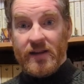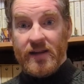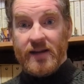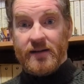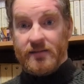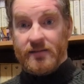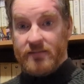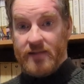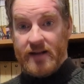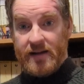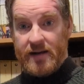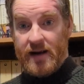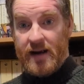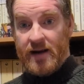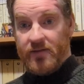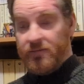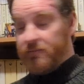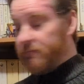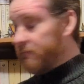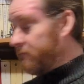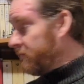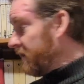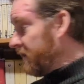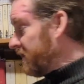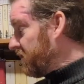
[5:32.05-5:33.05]

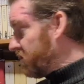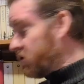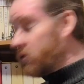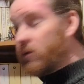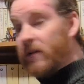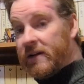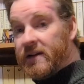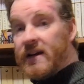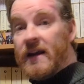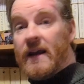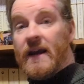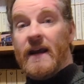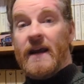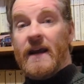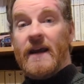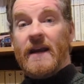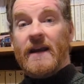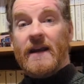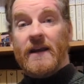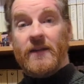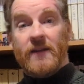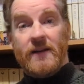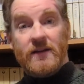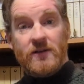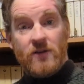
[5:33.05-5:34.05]
They do it
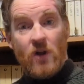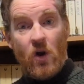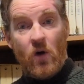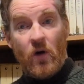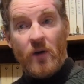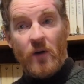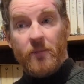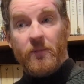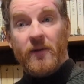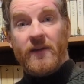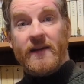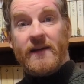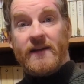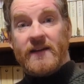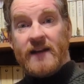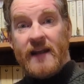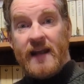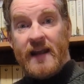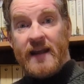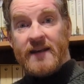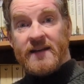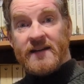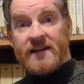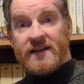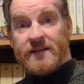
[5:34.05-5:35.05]
and they know it, but they
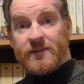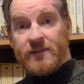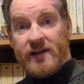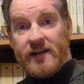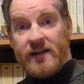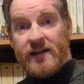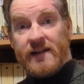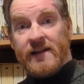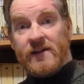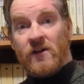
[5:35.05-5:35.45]
can't explain it.